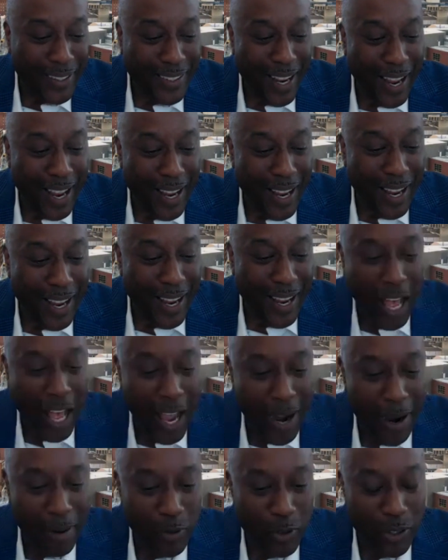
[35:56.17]
takes
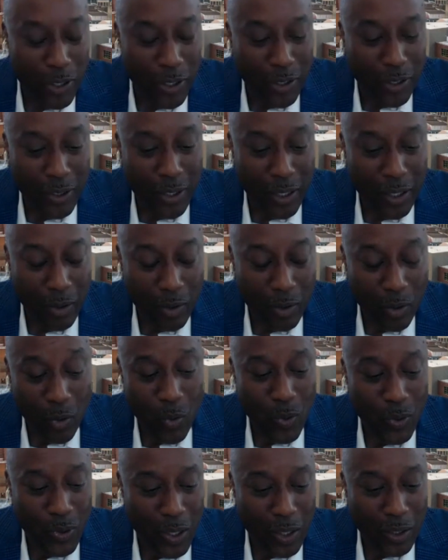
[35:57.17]
time to
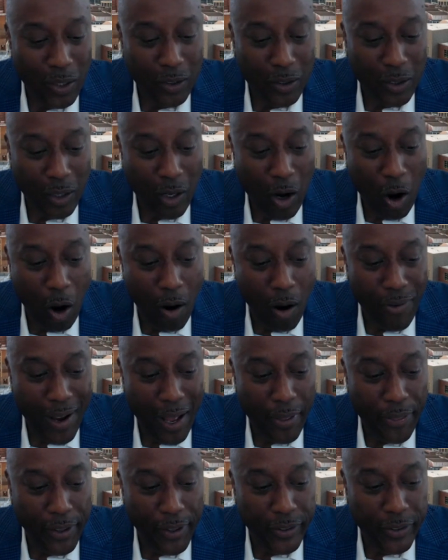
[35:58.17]
carve
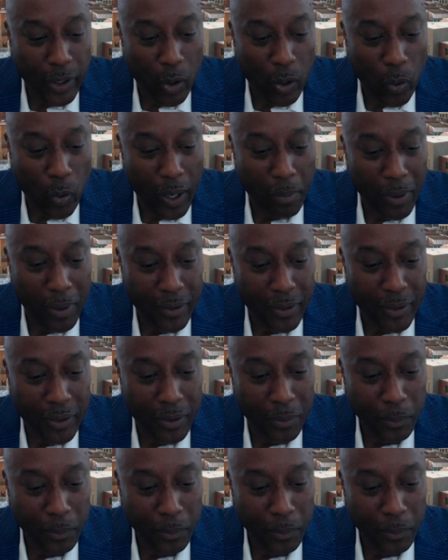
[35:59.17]
out these agreements,